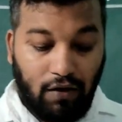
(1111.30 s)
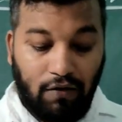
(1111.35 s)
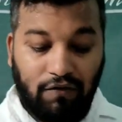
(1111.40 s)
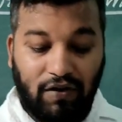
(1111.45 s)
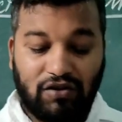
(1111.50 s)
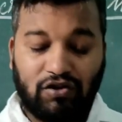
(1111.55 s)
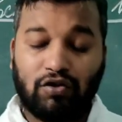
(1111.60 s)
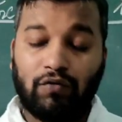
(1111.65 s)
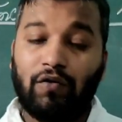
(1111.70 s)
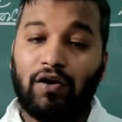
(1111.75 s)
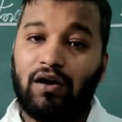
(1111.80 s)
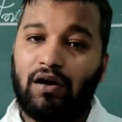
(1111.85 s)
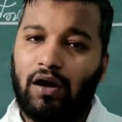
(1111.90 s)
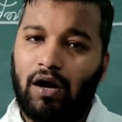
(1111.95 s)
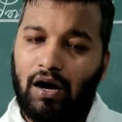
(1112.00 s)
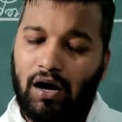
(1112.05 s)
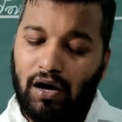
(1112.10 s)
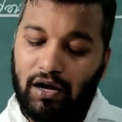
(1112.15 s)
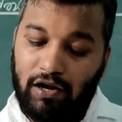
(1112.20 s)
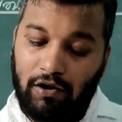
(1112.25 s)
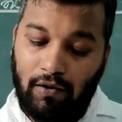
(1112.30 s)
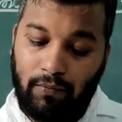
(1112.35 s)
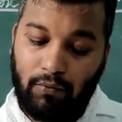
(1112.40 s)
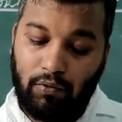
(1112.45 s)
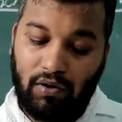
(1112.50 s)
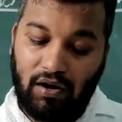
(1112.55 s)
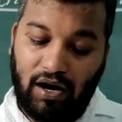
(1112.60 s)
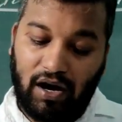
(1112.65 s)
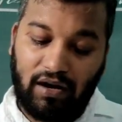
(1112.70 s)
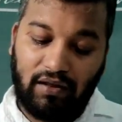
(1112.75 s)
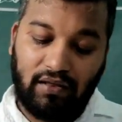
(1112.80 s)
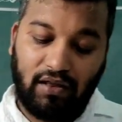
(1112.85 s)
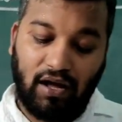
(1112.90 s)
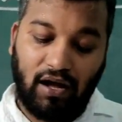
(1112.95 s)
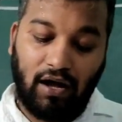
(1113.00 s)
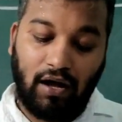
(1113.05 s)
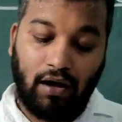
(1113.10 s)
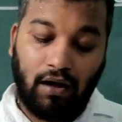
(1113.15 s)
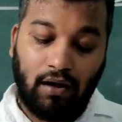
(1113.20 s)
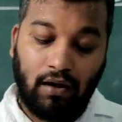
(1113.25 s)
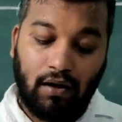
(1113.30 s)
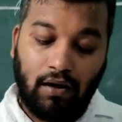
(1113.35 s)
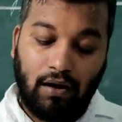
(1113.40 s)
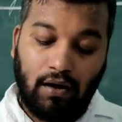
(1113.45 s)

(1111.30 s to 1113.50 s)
First of all, you have to learn the